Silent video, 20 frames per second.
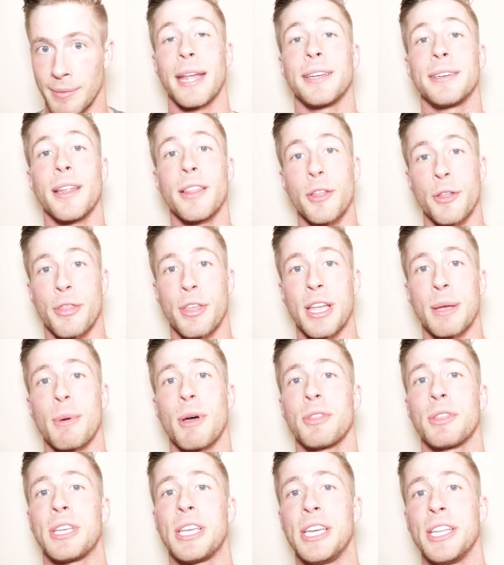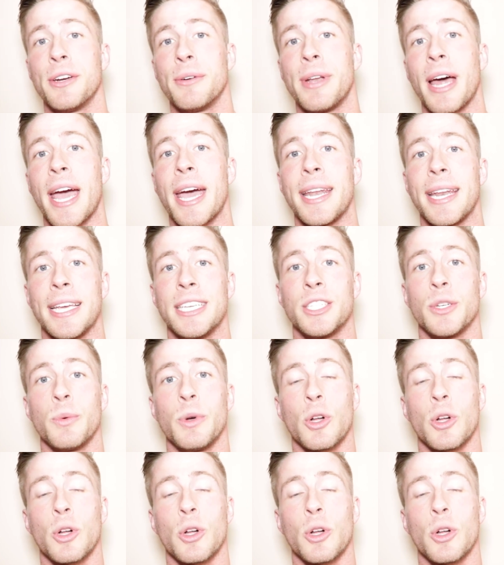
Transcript: And another thing about the keto diet is it